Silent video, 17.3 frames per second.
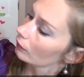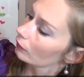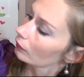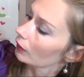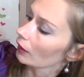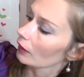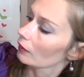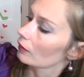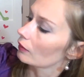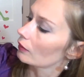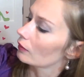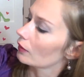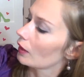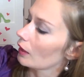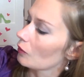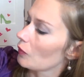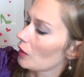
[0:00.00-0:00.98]
or like a,
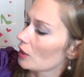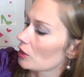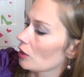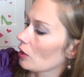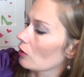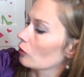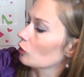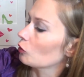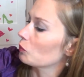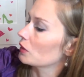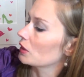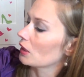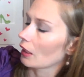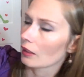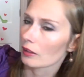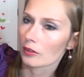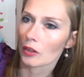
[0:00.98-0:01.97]
not quite charcoal, but
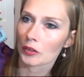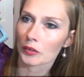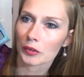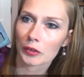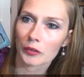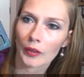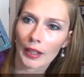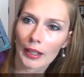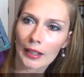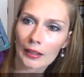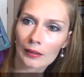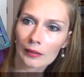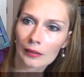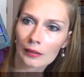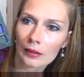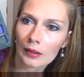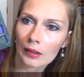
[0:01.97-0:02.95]
like a darker gray.
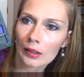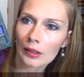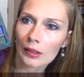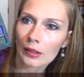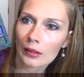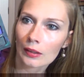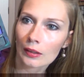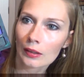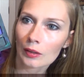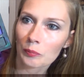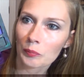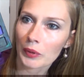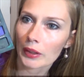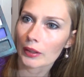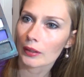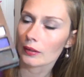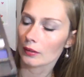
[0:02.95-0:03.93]

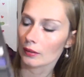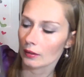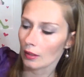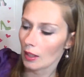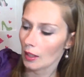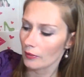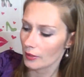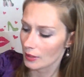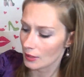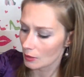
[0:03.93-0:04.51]
But on the